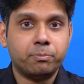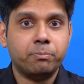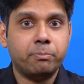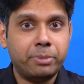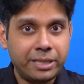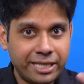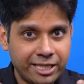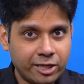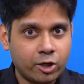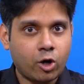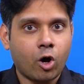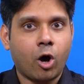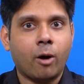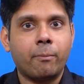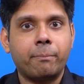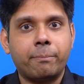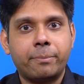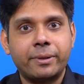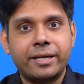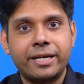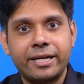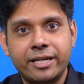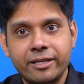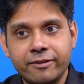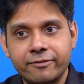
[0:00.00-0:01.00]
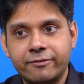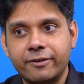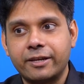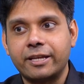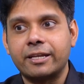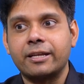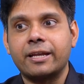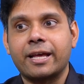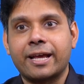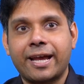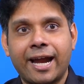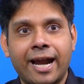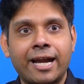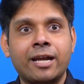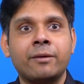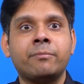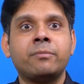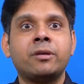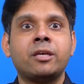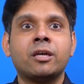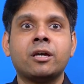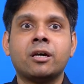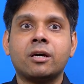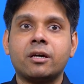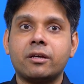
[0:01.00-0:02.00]
be competitive in
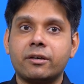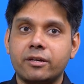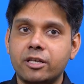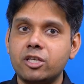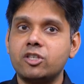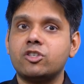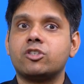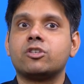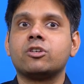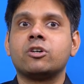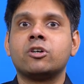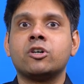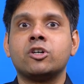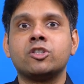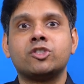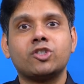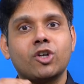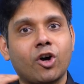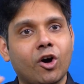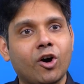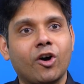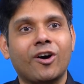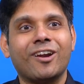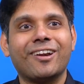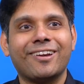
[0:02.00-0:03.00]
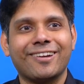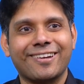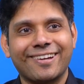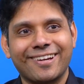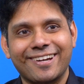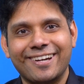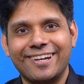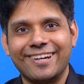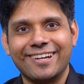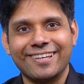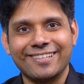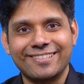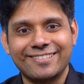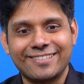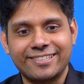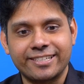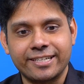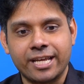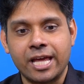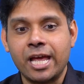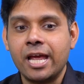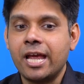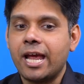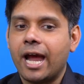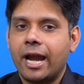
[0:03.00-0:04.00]
academia, research, or
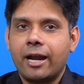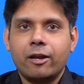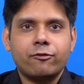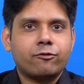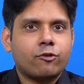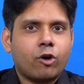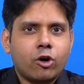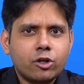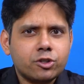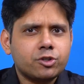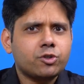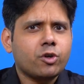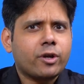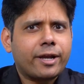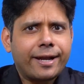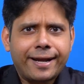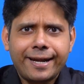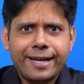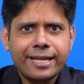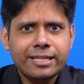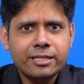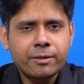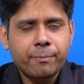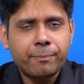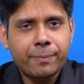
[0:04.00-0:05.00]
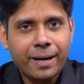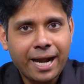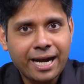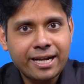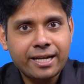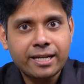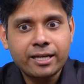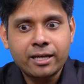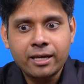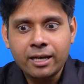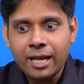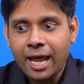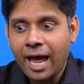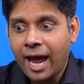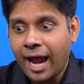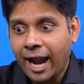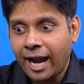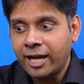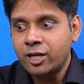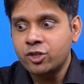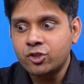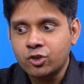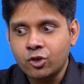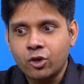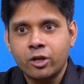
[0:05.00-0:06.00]
industry. And of course, you're getting the practical
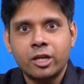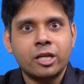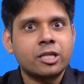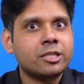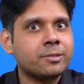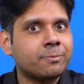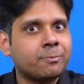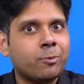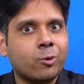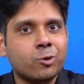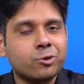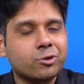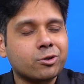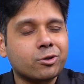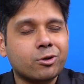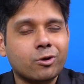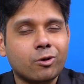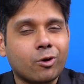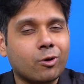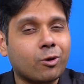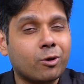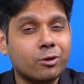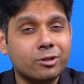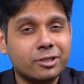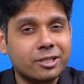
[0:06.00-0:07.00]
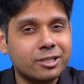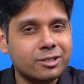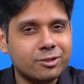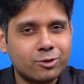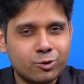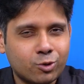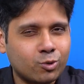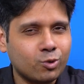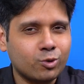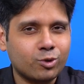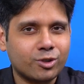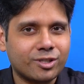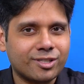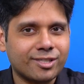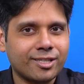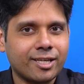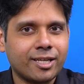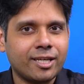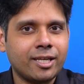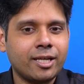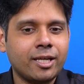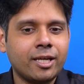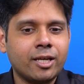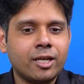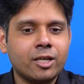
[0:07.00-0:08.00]
hands-on exposure on all these tools.
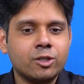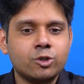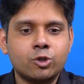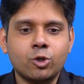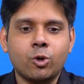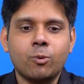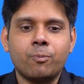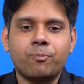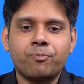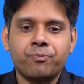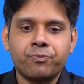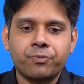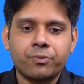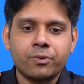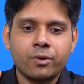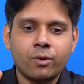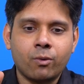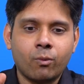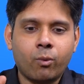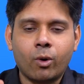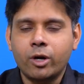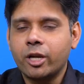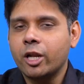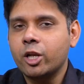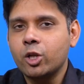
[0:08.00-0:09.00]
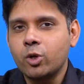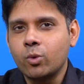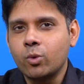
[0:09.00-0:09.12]
So what are